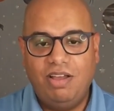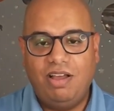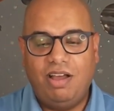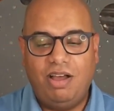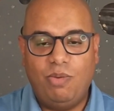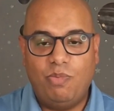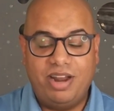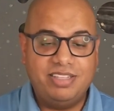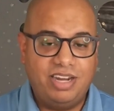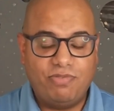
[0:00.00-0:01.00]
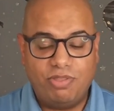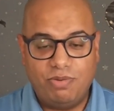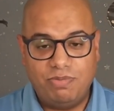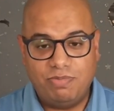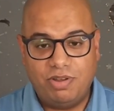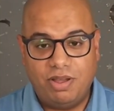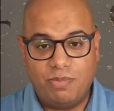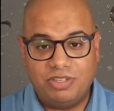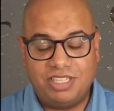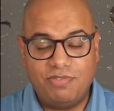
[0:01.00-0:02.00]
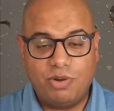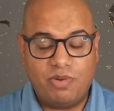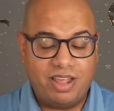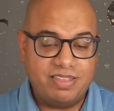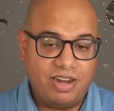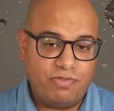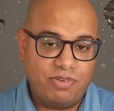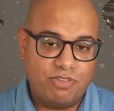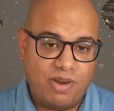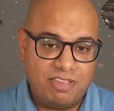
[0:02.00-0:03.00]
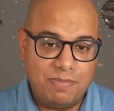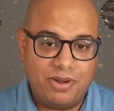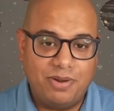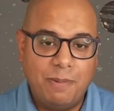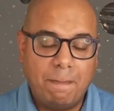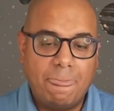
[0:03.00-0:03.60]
for the receiver, one antenna for the transmitter.